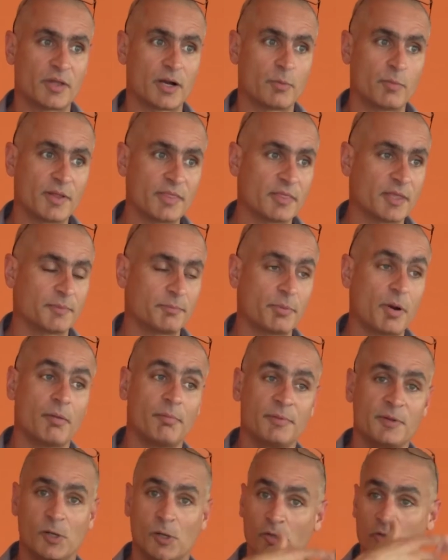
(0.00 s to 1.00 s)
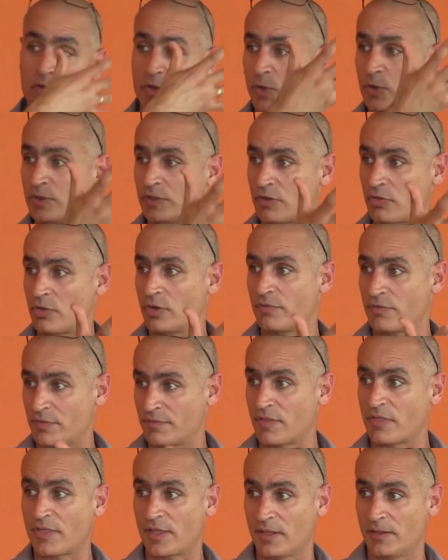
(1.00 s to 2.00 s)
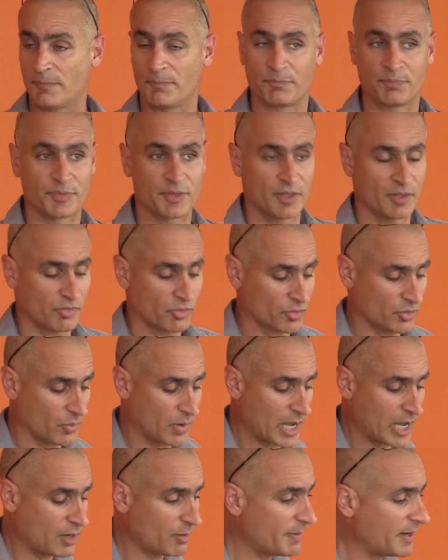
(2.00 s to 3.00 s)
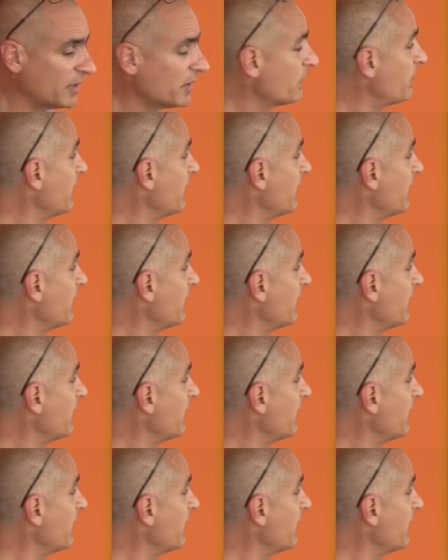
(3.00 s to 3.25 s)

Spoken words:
are ones that probably also go to the surface of the cell. So how about